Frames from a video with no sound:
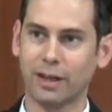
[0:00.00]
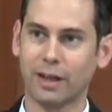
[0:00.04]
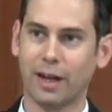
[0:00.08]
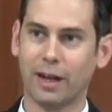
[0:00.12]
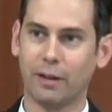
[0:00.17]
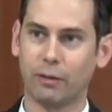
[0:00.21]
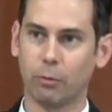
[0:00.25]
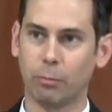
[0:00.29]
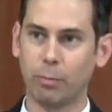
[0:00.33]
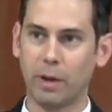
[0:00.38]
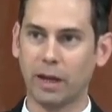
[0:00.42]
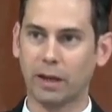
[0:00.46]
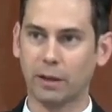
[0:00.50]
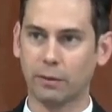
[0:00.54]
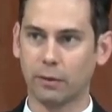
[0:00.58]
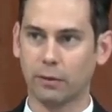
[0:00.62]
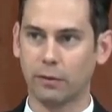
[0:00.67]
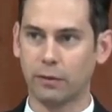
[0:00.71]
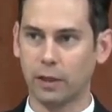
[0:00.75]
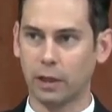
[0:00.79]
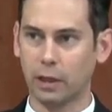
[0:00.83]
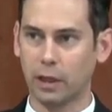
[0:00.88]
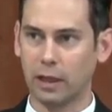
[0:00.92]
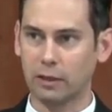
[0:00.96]
and they're making the
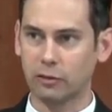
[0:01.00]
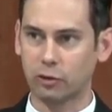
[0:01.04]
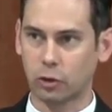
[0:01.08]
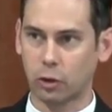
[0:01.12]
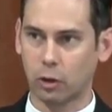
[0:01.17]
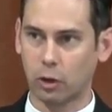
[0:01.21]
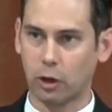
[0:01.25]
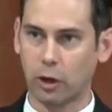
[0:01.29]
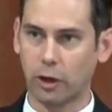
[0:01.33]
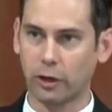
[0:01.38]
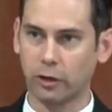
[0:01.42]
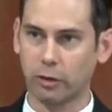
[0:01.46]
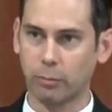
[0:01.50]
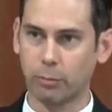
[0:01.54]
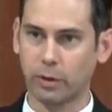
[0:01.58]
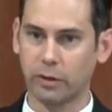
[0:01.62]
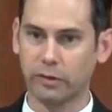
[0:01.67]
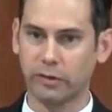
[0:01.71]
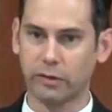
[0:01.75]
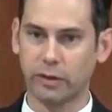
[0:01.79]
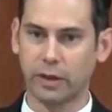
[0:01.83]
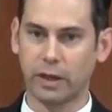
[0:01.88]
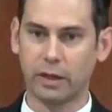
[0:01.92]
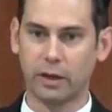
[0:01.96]
theological
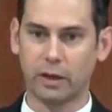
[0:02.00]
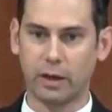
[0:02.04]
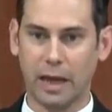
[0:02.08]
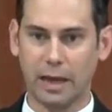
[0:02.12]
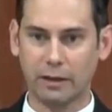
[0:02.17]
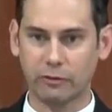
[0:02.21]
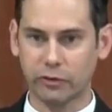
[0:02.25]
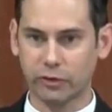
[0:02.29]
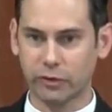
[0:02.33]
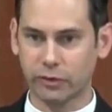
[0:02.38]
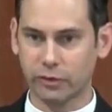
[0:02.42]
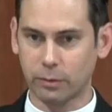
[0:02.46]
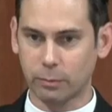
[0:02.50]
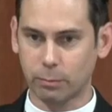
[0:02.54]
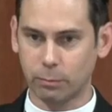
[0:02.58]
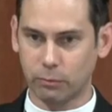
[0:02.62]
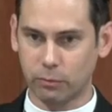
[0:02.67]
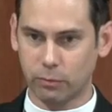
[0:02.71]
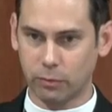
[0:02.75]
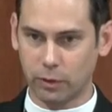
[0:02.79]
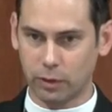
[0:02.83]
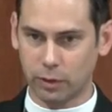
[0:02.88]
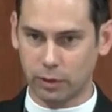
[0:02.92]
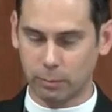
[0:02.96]
arguments that not just the,
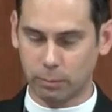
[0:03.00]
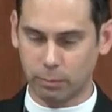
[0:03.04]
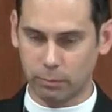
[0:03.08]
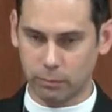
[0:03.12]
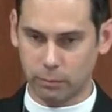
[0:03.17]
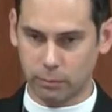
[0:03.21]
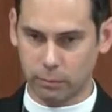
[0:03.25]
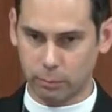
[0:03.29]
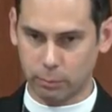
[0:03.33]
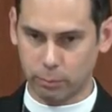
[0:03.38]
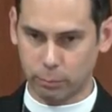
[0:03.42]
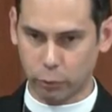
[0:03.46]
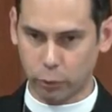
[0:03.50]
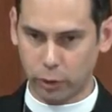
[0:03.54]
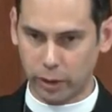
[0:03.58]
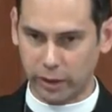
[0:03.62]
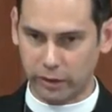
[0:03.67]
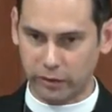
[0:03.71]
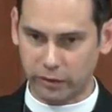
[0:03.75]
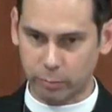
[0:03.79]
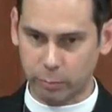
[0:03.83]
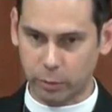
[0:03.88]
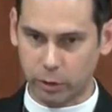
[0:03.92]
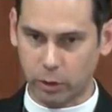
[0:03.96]
the
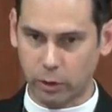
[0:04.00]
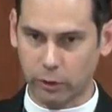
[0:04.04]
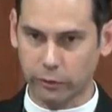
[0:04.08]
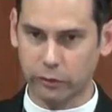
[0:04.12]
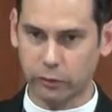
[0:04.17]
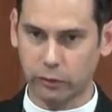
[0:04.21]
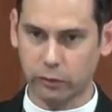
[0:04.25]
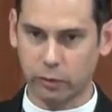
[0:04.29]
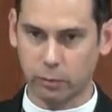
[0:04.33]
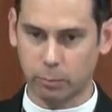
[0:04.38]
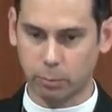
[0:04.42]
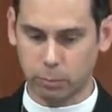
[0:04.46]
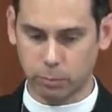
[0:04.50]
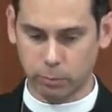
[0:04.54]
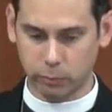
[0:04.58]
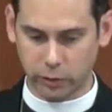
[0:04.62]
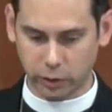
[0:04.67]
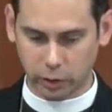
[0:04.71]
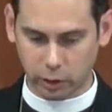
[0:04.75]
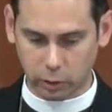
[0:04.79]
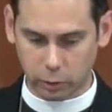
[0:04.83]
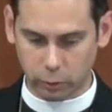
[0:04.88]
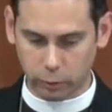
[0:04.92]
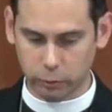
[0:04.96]
prince, but also the, the
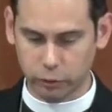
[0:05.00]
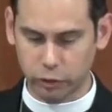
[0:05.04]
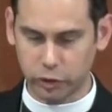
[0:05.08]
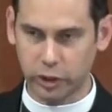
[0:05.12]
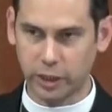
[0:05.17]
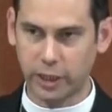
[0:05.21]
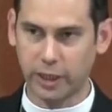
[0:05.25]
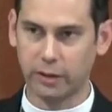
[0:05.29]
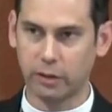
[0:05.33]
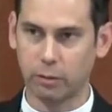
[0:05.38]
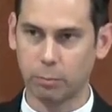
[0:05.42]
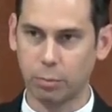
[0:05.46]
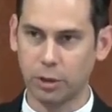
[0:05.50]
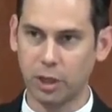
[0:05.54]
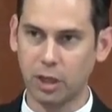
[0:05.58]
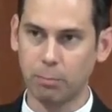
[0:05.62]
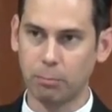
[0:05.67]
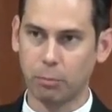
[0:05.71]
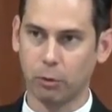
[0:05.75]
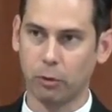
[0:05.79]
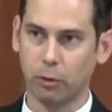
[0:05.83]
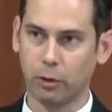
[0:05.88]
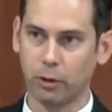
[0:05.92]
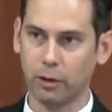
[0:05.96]
clergy and the
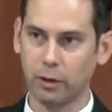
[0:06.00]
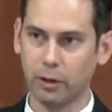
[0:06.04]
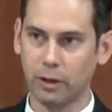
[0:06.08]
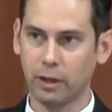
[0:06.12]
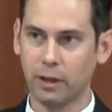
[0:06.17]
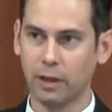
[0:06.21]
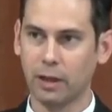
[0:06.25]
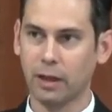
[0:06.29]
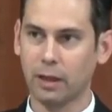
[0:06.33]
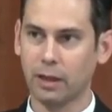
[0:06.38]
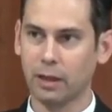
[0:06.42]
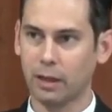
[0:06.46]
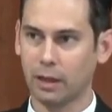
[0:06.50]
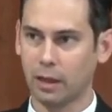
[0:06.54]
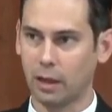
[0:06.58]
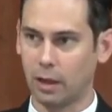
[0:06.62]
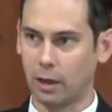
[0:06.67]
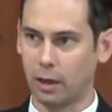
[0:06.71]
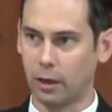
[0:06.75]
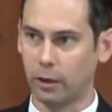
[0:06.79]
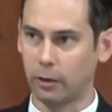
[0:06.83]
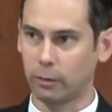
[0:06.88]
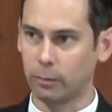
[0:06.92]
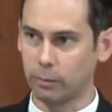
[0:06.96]
people
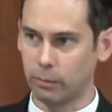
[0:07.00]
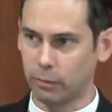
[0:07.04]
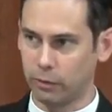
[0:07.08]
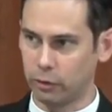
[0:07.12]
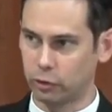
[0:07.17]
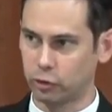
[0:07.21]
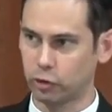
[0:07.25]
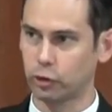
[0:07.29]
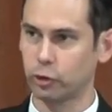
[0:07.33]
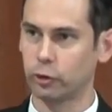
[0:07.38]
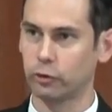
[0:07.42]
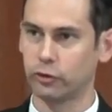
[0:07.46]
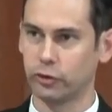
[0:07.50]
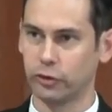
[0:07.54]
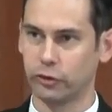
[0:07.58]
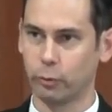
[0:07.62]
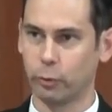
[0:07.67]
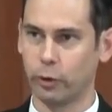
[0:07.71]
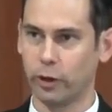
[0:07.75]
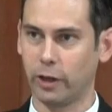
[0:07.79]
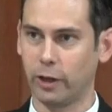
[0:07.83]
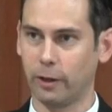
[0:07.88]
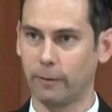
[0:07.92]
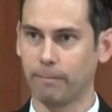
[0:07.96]
are the church as
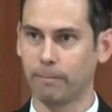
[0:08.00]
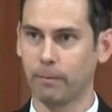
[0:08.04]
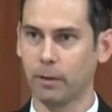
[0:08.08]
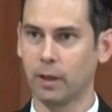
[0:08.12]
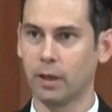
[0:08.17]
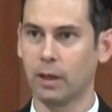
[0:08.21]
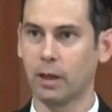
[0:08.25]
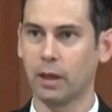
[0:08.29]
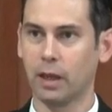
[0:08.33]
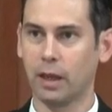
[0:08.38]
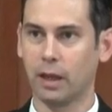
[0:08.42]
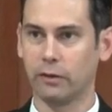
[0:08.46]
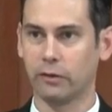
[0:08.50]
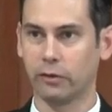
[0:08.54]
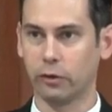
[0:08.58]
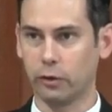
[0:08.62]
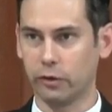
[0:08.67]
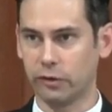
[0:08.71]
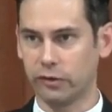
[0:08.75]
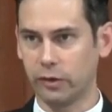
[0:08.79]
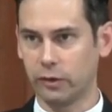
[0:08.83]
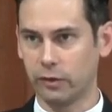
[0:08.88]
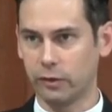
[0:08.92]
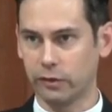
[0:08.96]
well. And so you
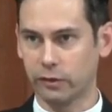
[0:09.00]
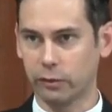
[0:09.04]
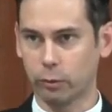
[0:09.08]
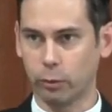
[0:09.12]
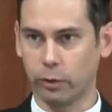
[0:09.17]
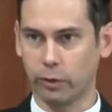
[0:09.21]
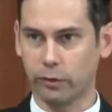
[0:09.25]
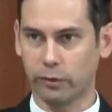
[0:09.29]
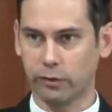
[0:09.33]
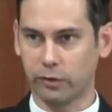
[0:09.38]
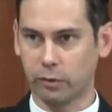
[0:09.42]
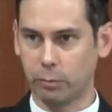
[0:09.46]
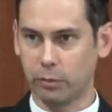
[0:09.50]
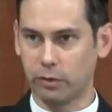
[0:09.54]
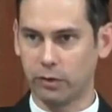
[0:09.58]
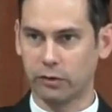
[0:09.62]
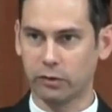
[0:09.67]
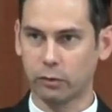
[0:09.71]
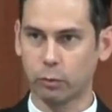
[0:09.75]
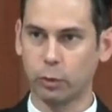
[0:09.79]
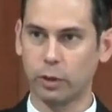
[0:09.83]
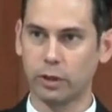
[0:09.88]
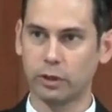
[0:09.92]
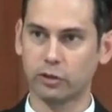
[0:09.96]
see this with some of these
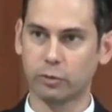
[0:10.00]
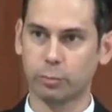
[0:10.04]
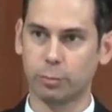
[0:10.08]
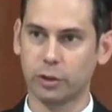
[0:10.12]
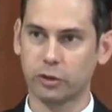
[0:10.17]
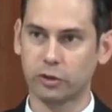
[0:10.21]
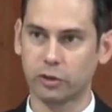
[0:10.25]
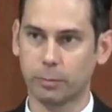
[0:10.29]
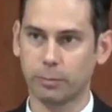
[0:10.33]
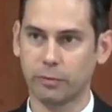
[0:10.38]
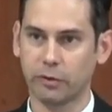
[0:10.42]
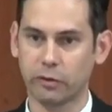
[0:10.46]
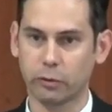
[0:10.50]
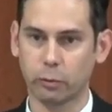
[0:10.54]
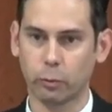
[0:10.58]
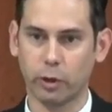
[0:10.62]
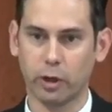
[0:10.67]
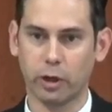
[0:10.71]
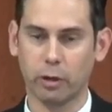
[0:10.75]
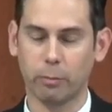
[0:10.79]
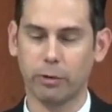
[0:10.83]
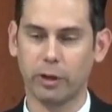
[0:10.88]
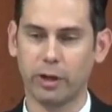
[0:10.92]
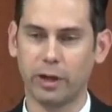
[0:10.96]
Swedish bishops as
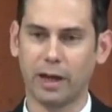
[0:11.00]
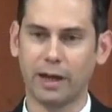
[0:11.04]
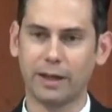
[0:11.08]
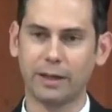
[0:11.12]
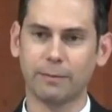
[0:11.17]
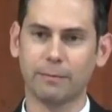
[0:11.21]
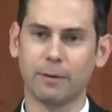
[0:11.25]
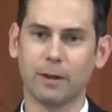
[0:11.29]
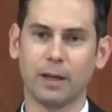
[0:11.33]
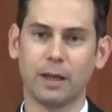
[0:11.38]
well. But I,